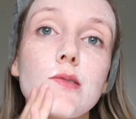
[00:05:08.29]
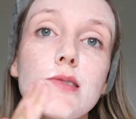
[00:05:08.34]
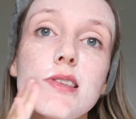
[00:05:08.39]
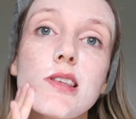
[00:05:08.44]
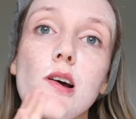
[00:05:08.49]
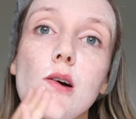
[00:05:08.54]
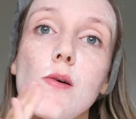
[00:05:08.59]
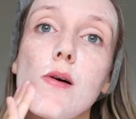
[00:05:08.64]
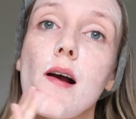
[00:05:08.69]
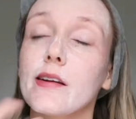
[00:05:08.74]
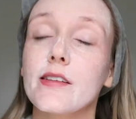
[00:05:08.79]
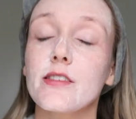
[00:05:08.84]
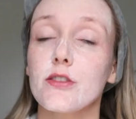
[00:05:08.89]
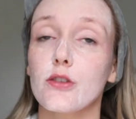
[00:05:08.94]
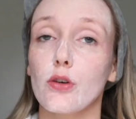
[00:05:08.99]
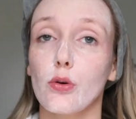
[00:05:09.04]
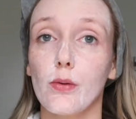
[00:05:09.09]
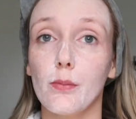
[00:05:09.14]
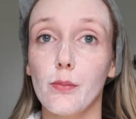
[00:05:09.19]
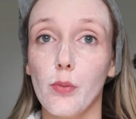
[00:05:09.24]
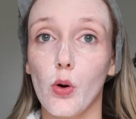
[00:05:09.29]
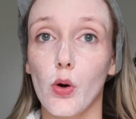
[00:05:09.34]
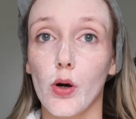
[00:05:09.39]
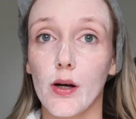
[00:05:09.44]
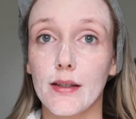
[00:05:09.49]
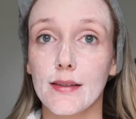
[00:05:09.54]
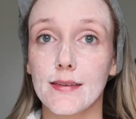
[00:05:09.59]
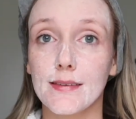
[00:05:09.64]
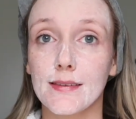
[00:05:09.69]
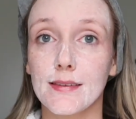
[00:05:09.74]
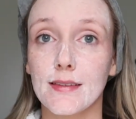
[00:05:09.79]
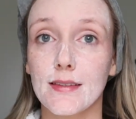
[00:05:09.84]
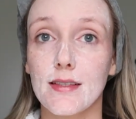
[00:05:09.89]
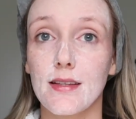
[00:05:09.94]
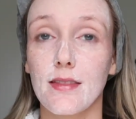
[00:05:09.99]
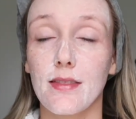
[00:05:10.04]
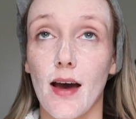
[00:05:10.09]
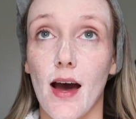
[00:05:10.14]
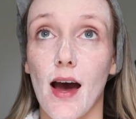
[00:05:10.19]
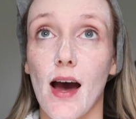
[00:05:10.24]
So it's so
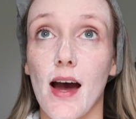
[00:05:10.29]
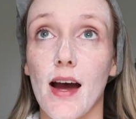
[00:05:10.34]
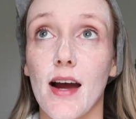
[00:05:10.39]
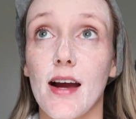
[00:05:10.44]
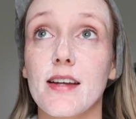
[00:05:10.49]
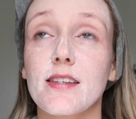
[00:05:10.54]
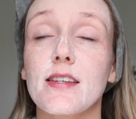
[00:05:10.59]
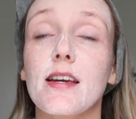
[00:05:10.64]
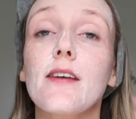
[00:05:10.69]
important that